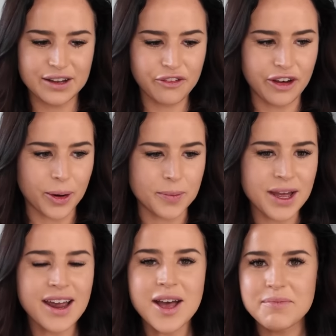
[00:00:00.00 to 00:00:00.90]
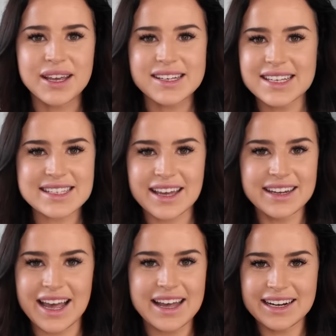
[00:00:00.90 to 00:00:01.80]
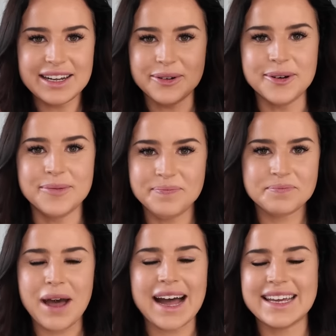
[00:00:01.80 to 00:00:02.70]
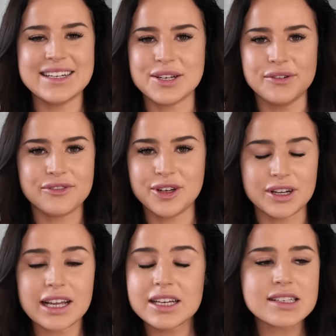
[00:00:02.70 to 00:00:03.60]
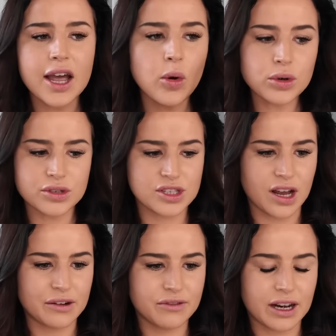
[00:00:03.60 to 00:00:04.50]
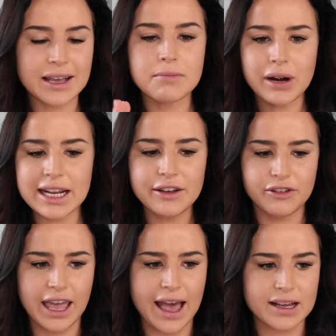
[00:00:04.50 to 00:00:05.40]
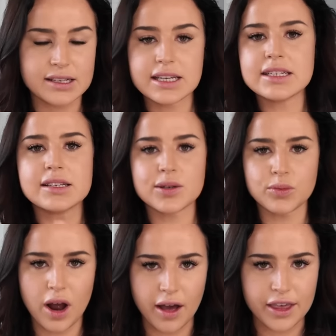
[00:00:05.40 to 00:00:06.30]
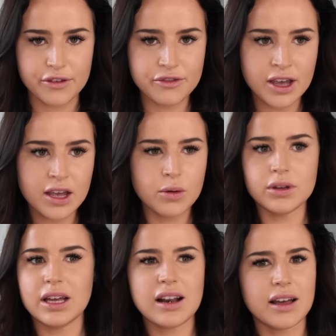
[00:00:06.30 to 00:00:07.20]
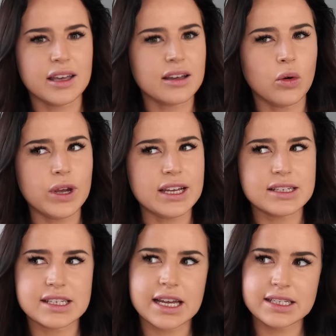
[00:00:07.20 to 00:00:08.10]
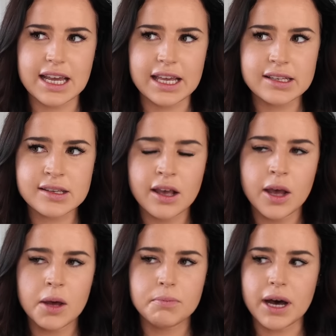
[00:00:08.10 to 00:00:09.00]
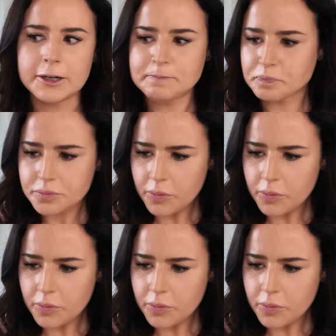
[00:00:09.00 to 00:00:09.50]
to film because it's like getting a little package of good. Because I order stuff and I completely forget because it does arrive within like a week to 10 days. But